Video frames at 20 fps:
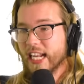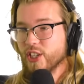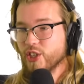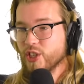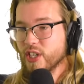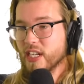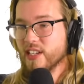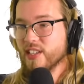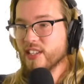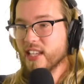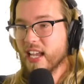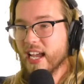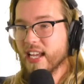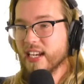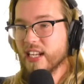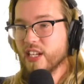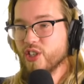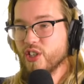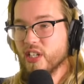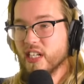and she
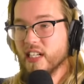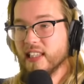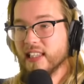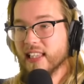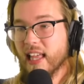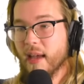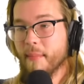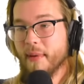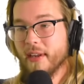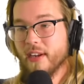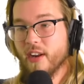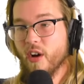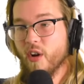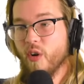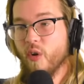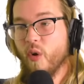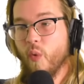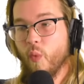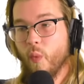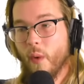said she'd let me
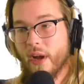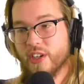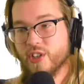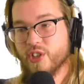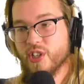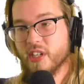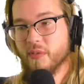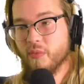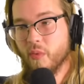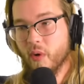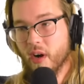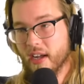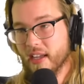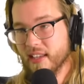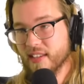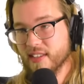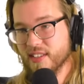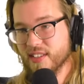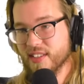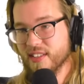know when she
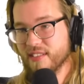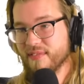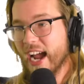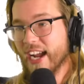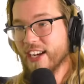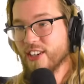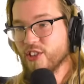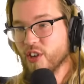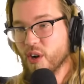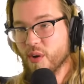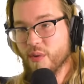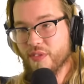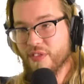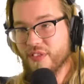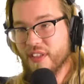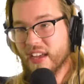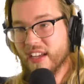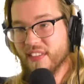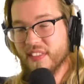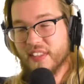was. I don't
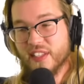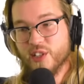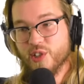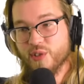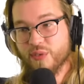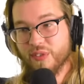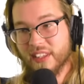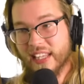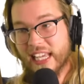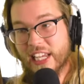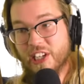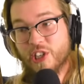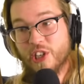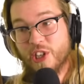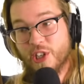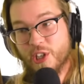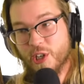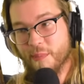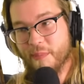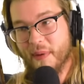think this is
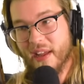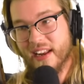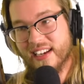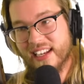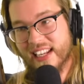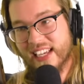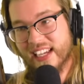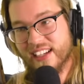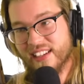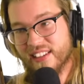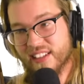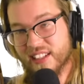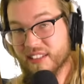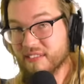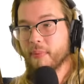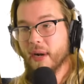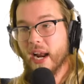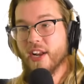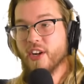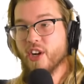relationship ending,
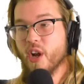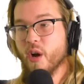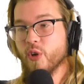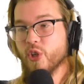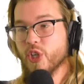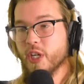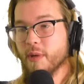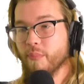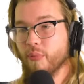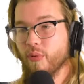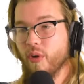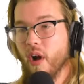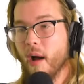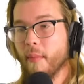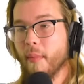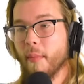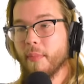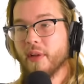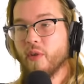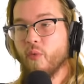but I know she
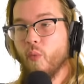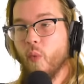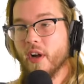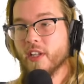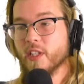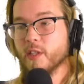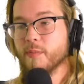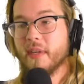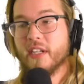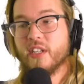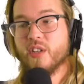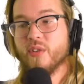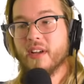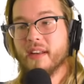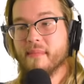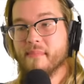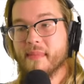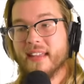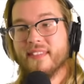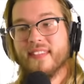probably wants me to
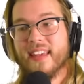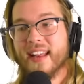admit